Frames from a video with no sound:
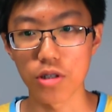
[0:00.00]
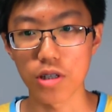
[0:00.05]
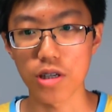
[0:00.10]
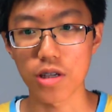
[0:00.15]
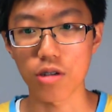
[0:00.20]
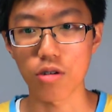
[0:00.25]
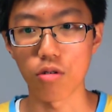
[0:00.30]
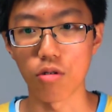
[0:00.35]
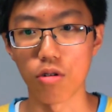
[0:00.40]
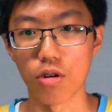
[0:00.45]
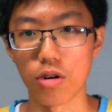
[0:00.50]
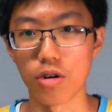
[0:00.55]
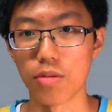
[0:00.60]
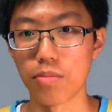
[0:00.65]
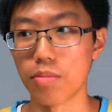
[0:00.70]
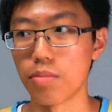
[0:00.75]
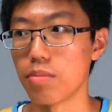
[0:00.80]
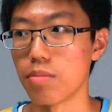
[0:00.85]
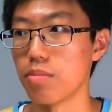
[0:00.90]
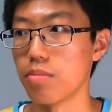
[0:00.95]
League
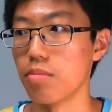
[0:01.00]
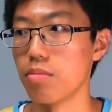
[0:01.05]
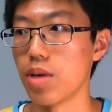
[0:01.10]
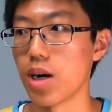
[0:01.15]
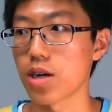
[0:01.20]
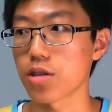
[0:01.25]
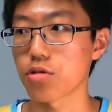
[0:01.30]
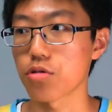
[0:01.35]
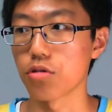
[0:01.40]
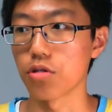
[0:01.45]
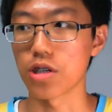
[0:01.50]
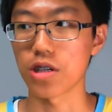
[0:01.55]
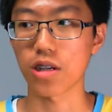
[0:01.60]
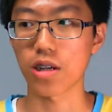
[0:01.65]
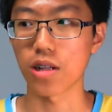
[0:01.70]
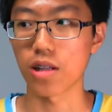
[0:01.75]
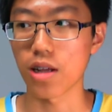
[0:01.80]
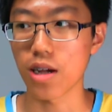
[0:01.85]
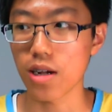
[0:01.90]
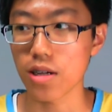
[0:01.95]
or Master League
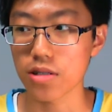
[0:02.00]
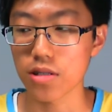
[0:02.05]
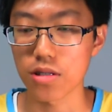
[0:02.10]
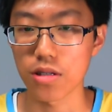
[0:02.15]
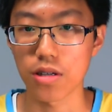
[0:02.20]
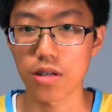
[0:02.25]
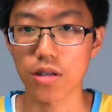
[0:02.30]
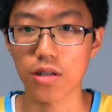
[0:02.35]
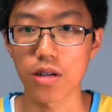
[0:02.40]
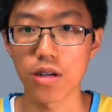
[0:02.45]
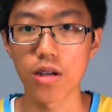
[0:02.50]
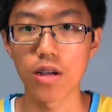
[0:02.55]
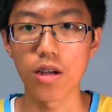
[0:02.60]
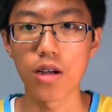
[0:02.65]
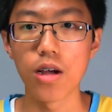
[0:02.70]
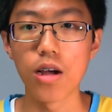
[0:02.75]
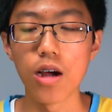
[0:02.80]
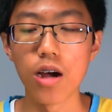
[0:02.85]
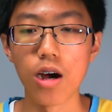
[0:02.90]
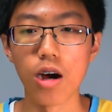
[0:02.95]
Classic,
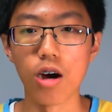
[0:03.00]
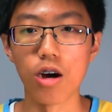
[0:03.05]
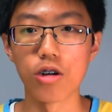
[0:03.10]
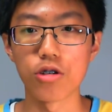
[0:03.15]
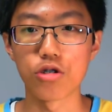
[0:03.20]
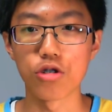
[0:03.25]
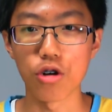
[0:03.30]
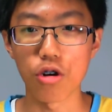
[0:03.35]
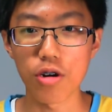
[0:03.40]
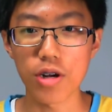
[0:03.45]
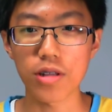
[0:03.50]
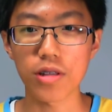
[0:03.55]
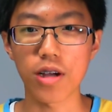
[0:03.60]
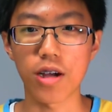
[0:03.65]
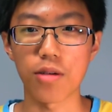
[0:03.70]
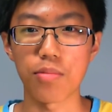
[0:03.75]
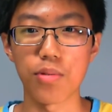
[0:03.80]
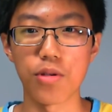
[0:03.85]
during that